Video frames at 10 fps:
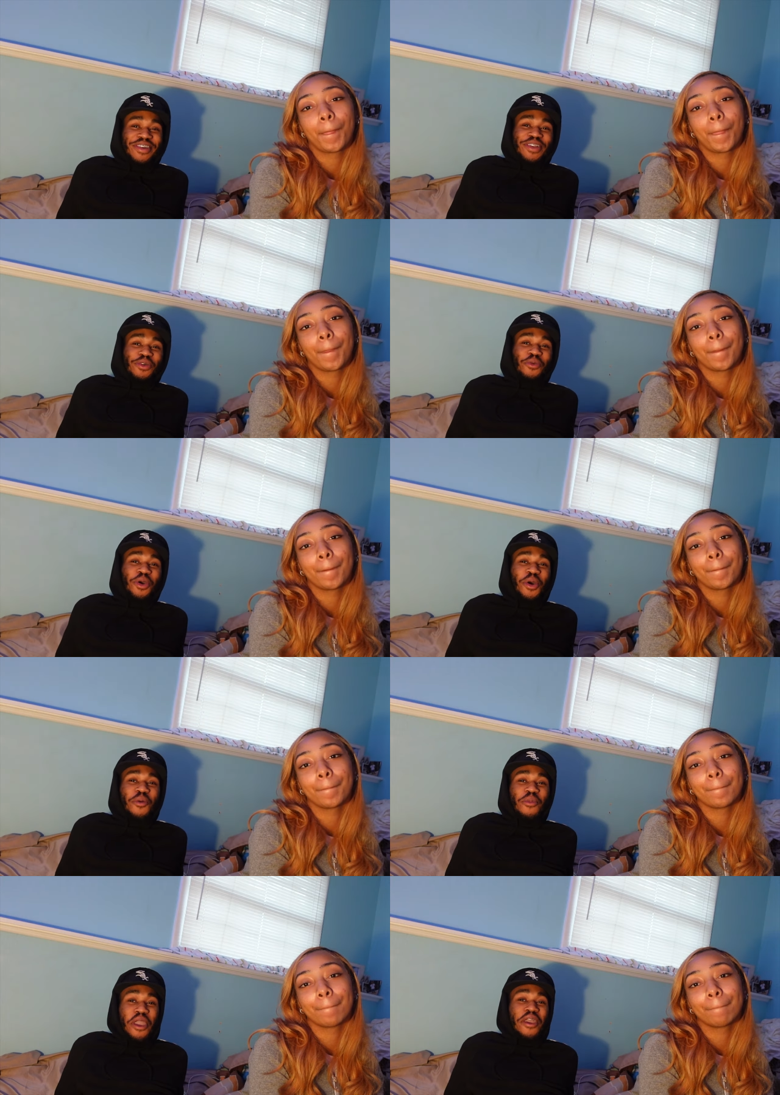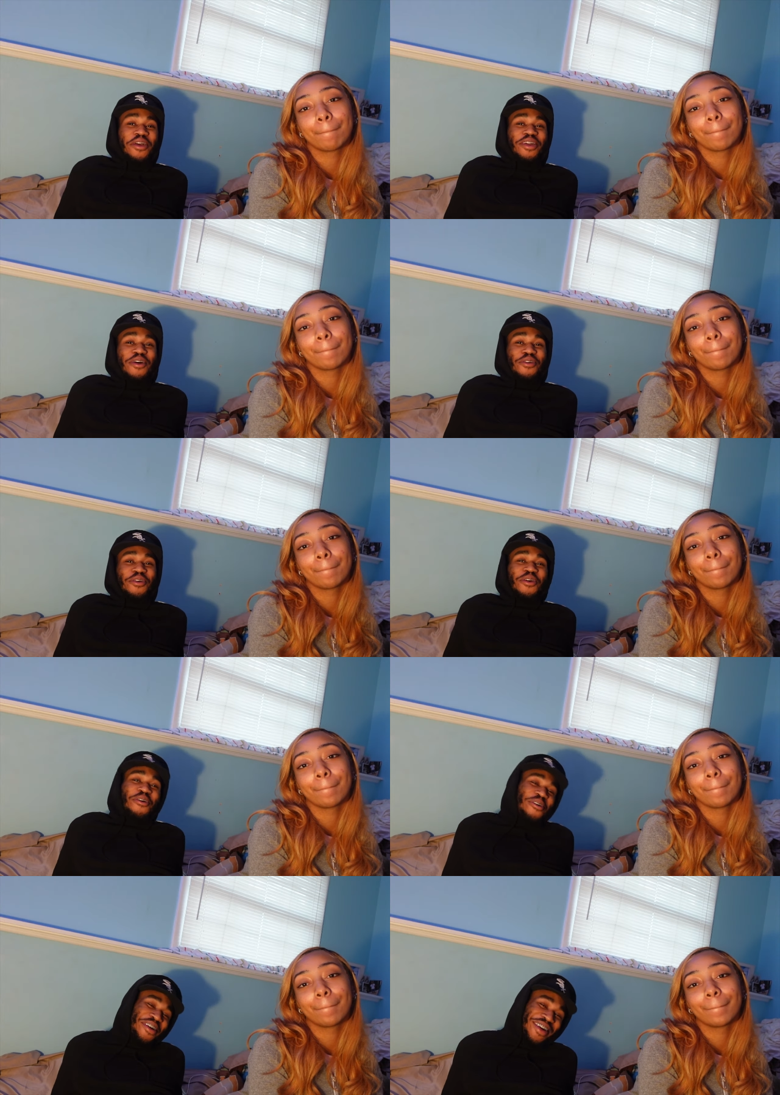Speaker 1: The world may you never
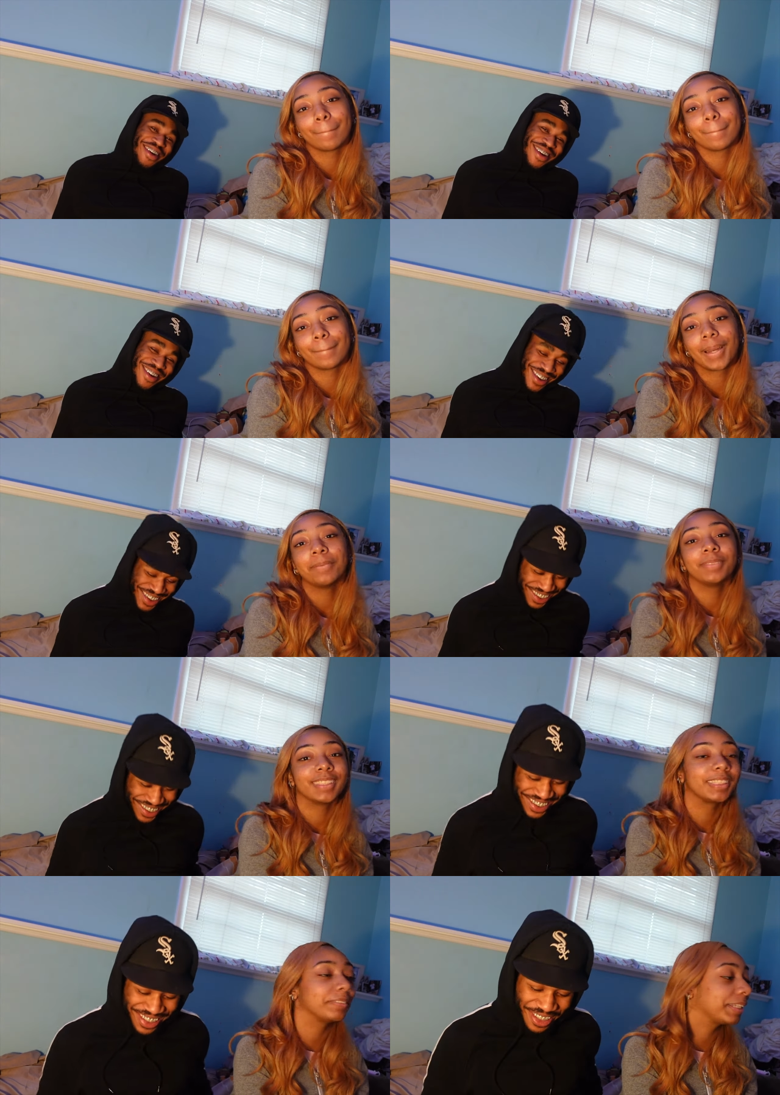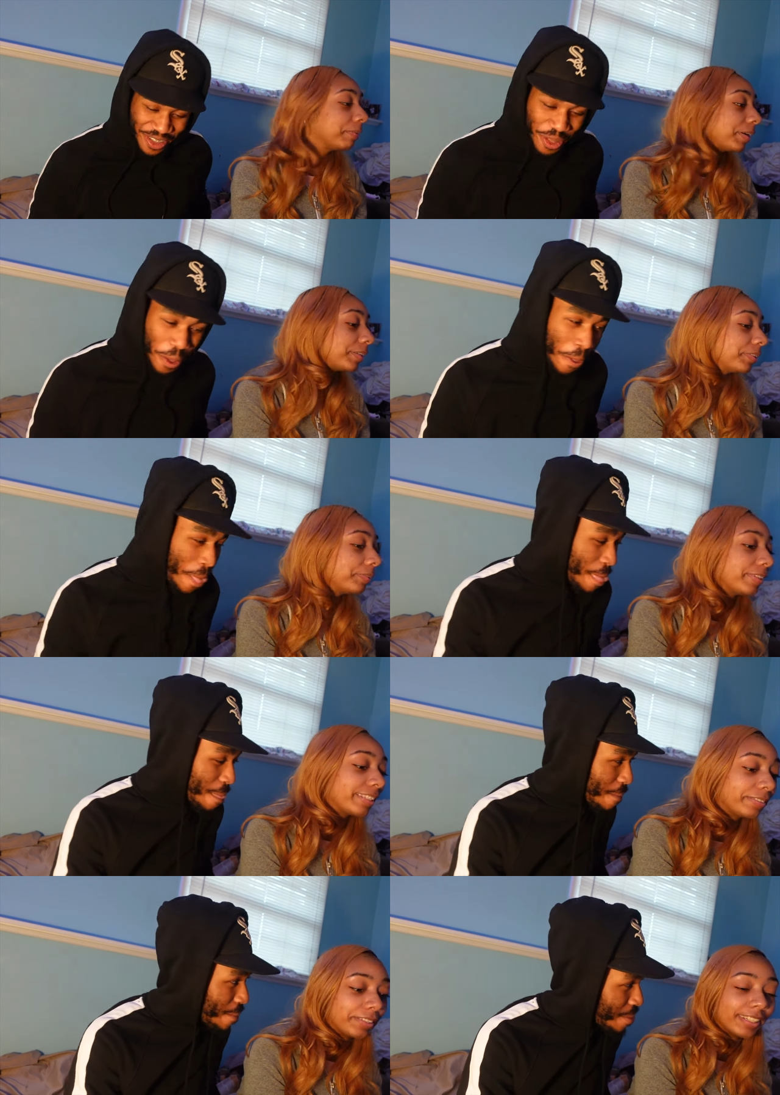know.
Speaker 2: I wanna see what they about. I wanna see what you